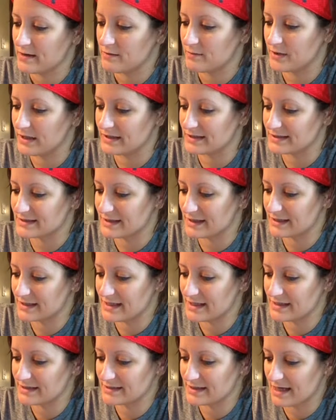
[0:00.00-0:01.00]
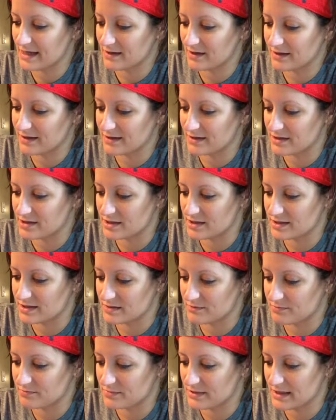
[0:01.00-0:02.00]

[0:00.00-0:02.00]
but Sundays I like to just